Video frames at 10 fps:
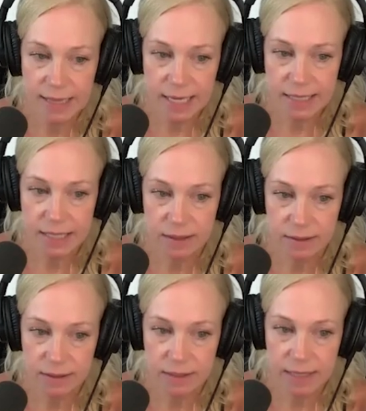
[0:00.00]
like
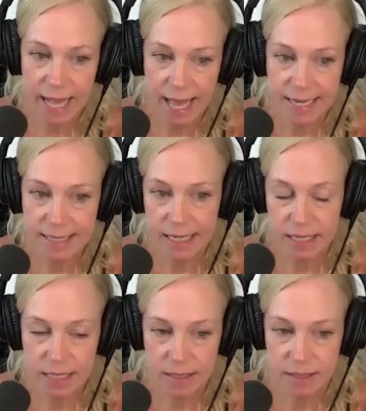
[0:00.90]
to add
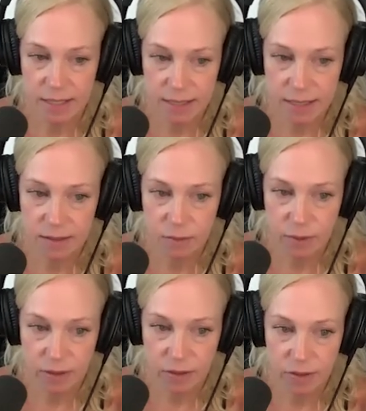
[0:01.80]
in this
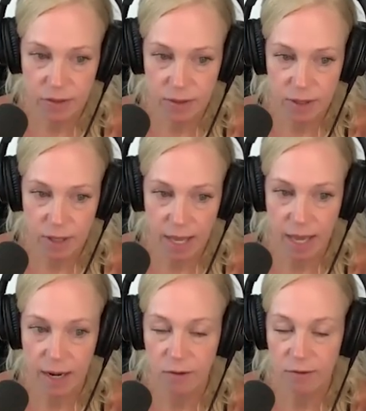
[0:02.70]
with
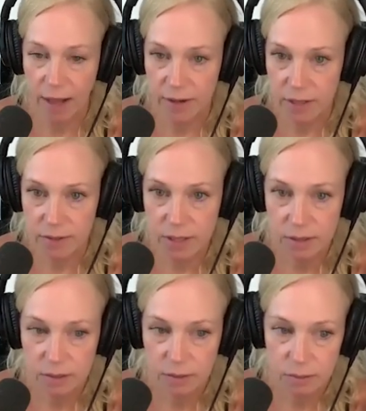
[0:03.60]
again our values
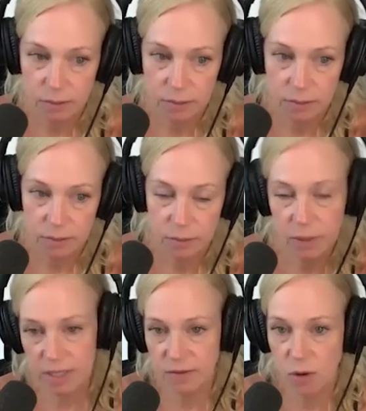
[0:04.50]

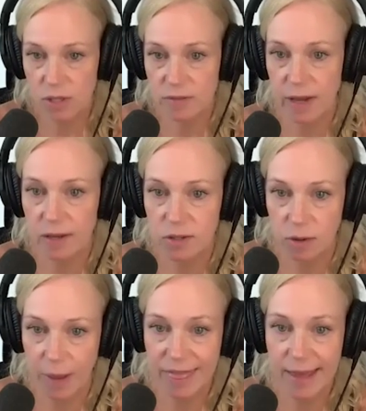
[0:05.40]
because of course values are
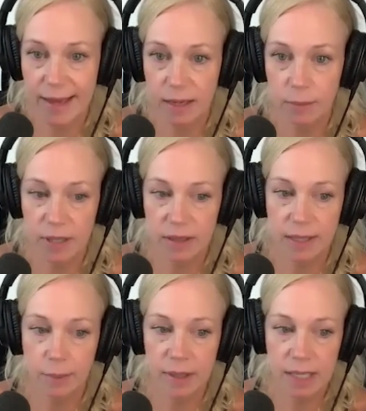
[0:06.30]
my thing, but
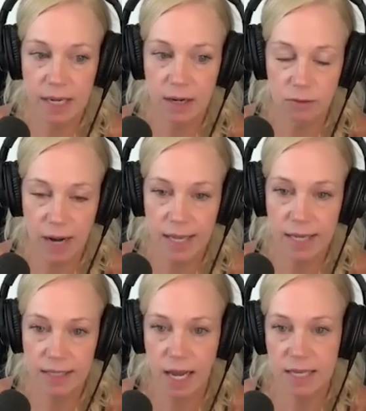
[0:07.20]
the ability to
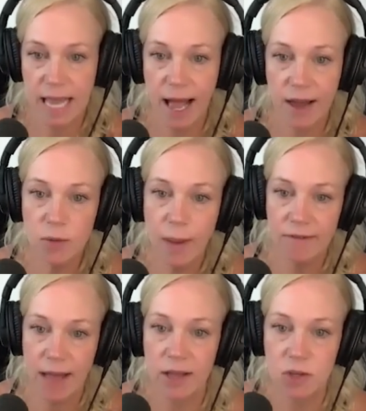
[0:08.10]
recognize how do my
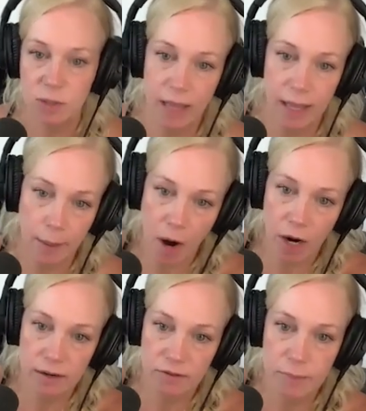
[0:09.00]
values play a
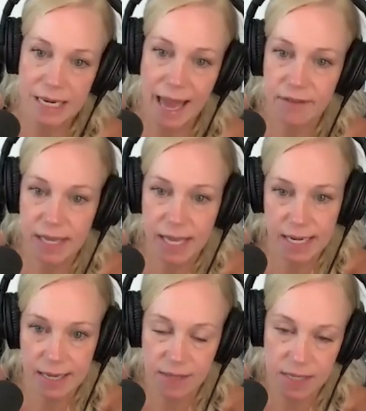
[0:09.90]
part of me
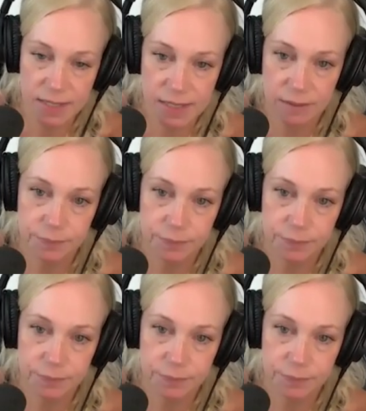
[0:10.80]
navigating this?